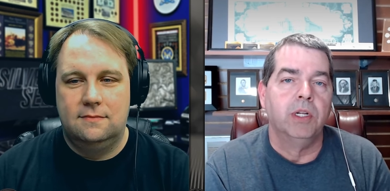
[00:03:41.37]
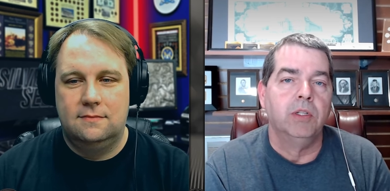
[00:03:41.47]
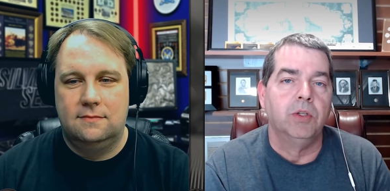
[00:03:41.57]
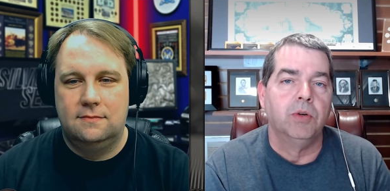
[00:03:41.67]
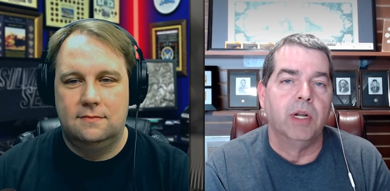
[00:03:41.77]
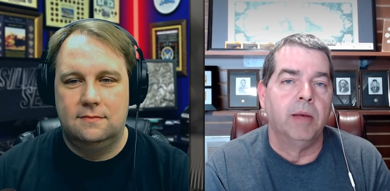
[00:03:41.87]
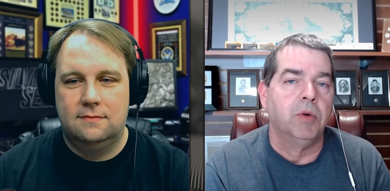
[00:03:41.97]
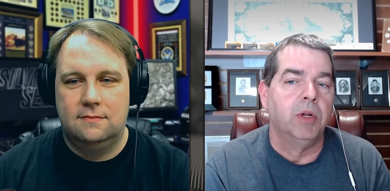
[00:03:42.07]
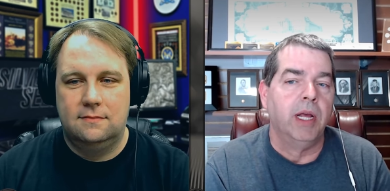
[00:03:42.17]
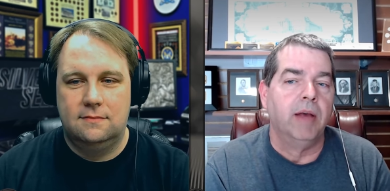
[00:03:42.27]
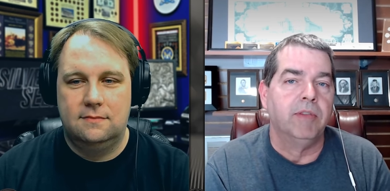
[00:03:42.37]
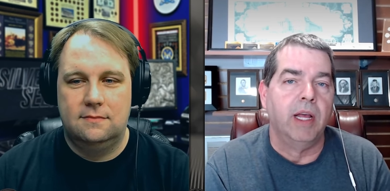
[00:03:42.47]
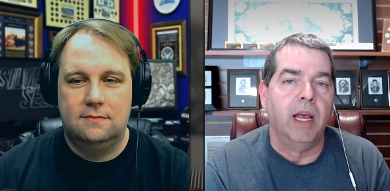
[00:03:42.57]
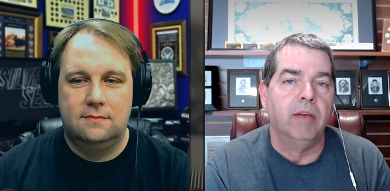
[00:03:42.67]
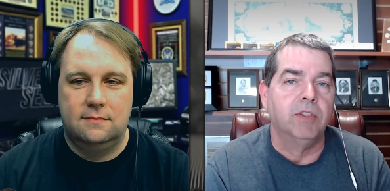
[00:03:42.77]
Speaker 1: into it, I'm going to have
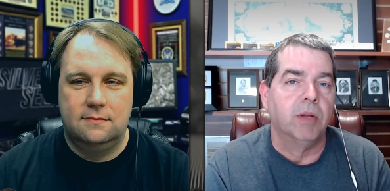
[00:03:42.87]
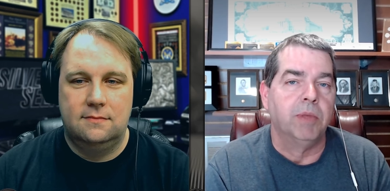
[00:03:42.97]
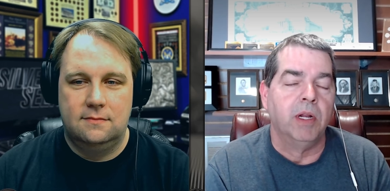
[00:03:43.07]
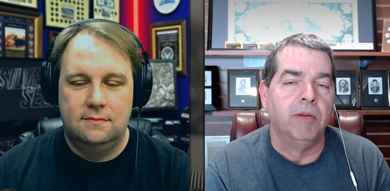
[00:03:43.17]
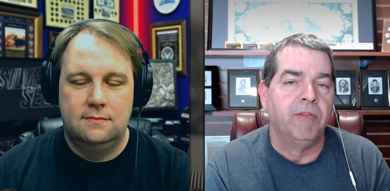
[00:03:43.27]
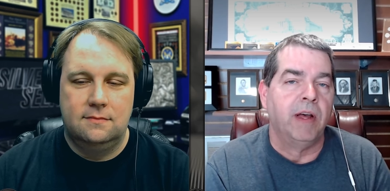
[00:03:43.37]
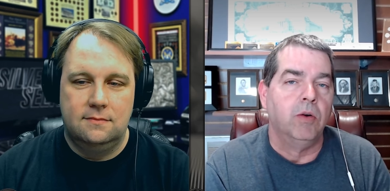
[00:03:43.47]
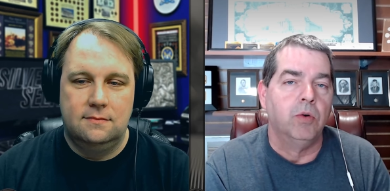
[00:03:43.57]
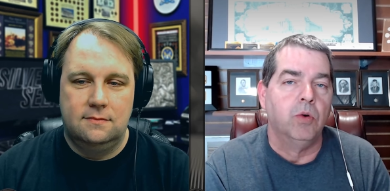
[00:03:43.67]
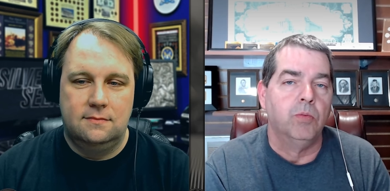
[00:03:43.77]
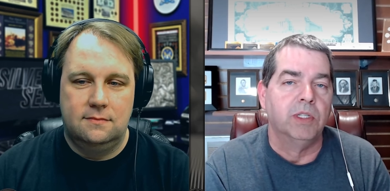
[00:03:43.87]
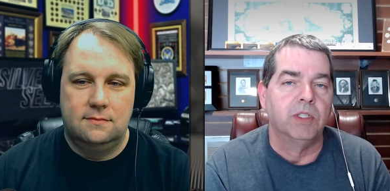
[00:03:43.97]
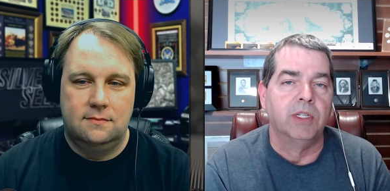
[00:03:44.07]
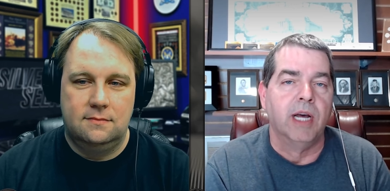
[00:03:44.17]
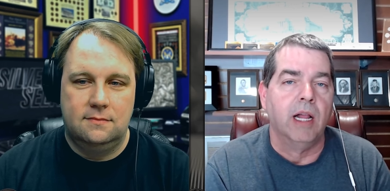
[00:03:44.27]
to have something, and if I hold a whole
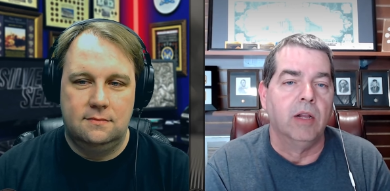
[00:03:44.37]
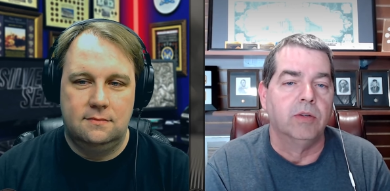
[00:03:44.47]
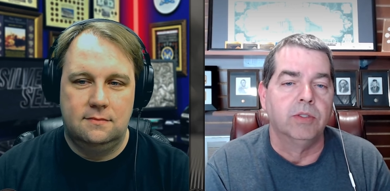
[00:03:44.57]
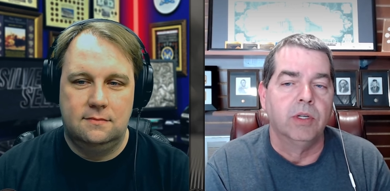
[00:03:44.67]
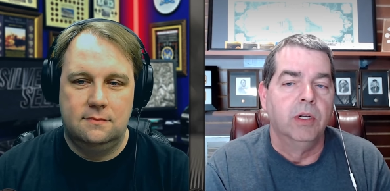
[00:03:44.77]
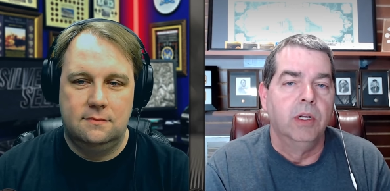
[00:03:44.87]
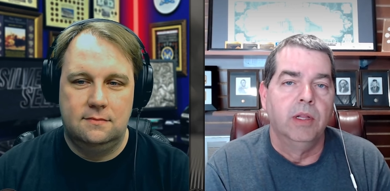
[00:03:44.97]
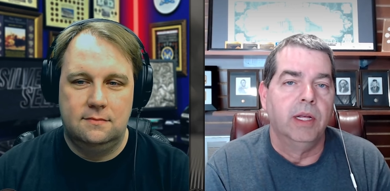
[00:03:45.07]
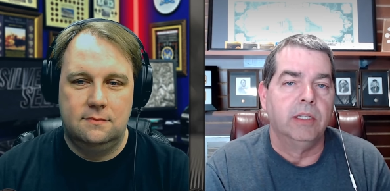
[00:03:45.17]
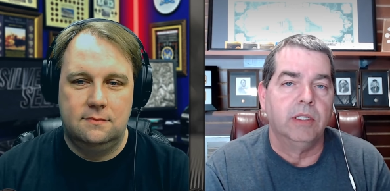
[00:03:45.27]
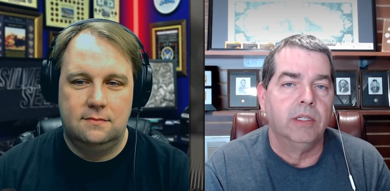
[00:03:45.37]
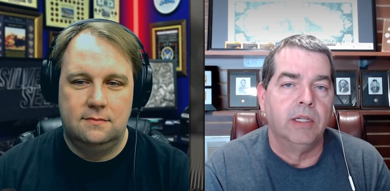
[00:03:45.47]
bunch of dollars, That's